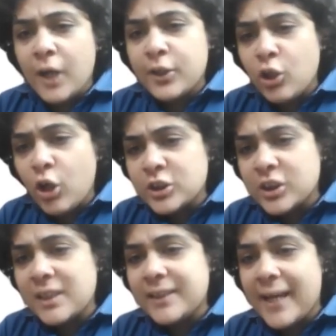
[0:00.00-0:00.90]

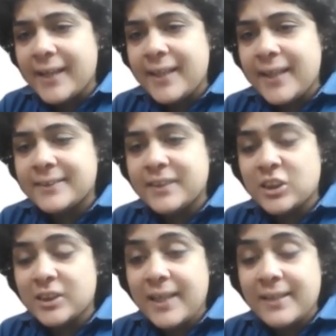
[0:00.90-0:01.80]
Archaeological techniques
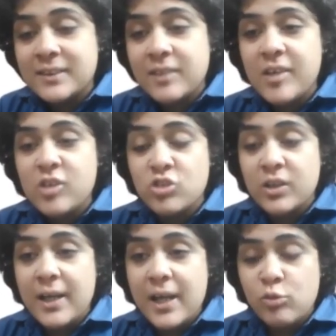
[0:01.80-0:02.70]
such as
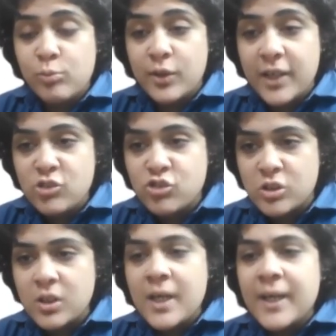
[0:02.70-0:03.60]
excavation and
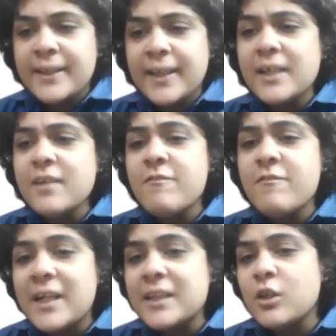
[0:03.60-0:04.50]
exploration yield a
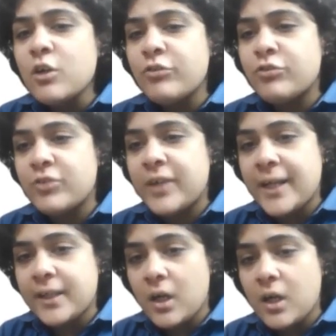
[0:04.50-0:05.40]
wealth of
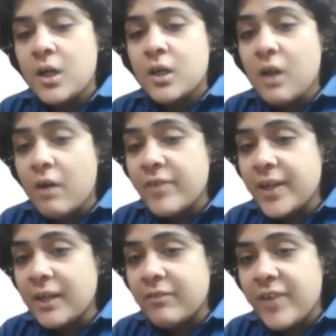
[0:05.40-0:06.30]
data
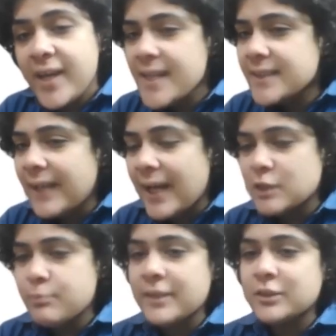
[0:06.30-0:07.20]
covering various
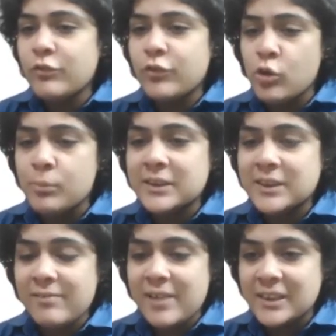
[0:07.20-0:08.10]
aspects of human
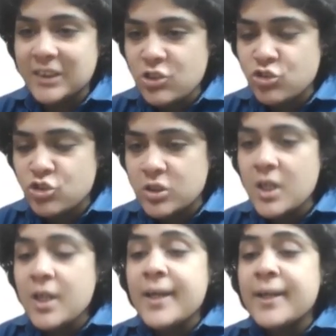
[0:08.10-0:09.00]
civilization,
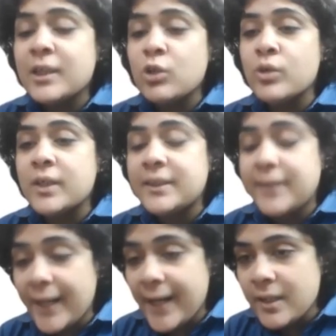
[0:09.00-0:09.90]
including
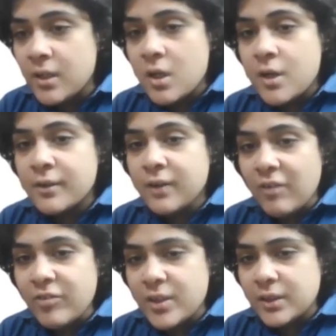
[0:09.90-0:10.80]
trade,
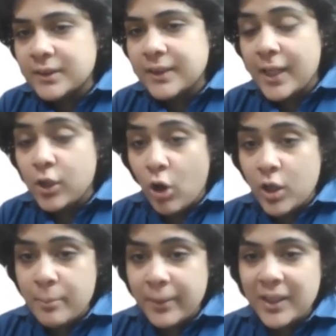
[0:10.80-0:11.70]
governance,
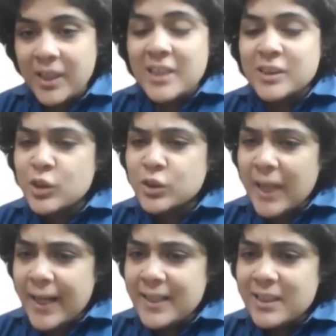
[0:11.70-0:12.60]
economy,
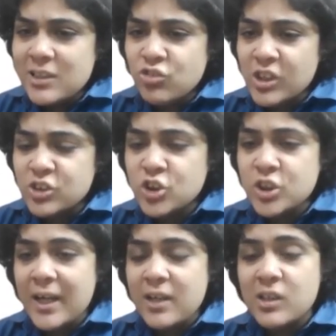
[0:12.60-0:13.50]
societal
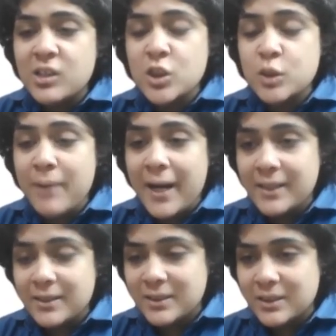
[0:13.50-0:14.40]
structure, and religious
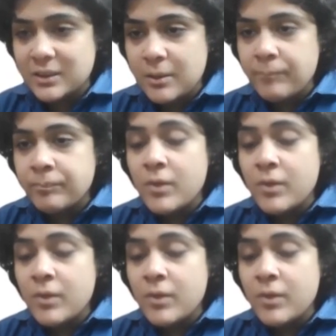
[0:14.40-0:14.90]
practices.